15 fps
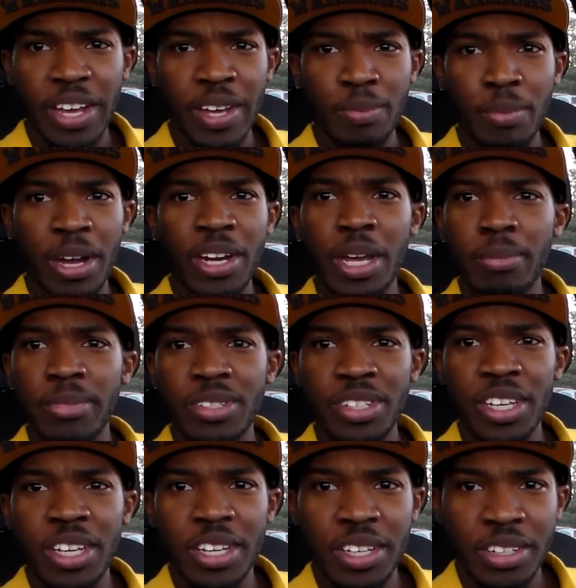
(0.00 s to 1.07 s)
Hey, my name
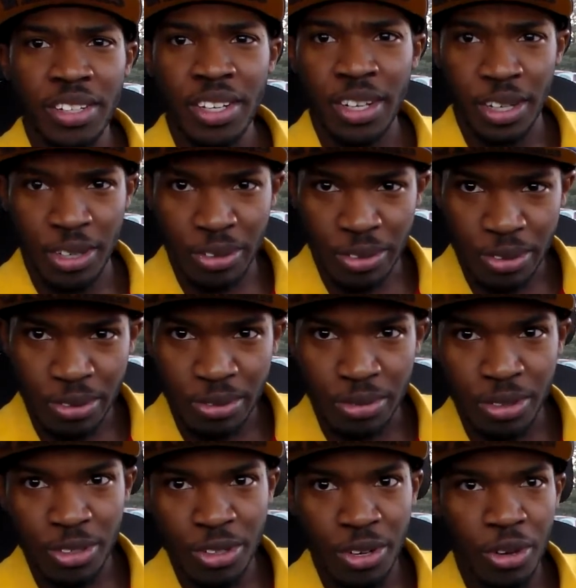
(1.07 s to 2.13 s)
is Kent, you know,
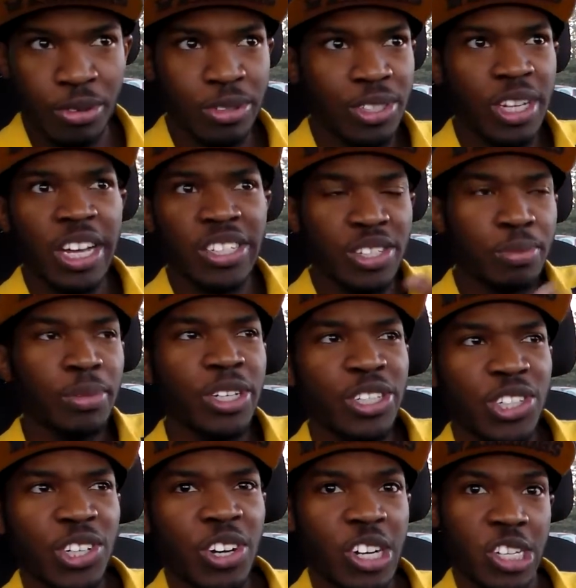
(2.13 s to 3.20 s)
it was nice to
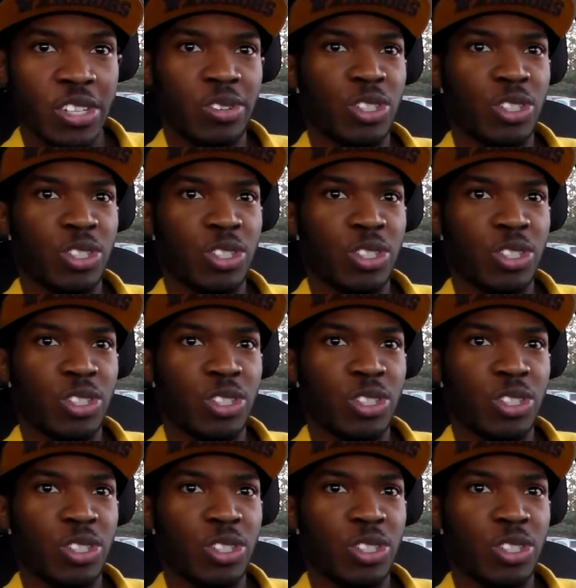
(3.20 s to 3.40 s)
meet you and all that.